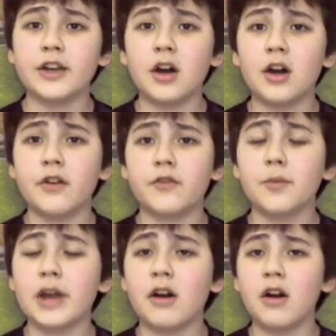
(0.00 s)
not from
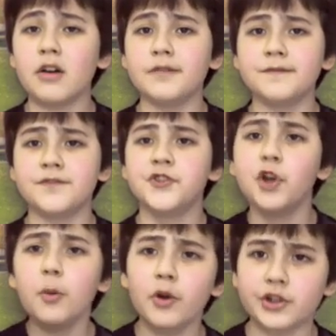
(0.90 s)
now on.
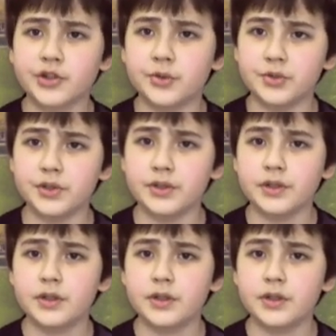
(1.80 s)
No more excuses.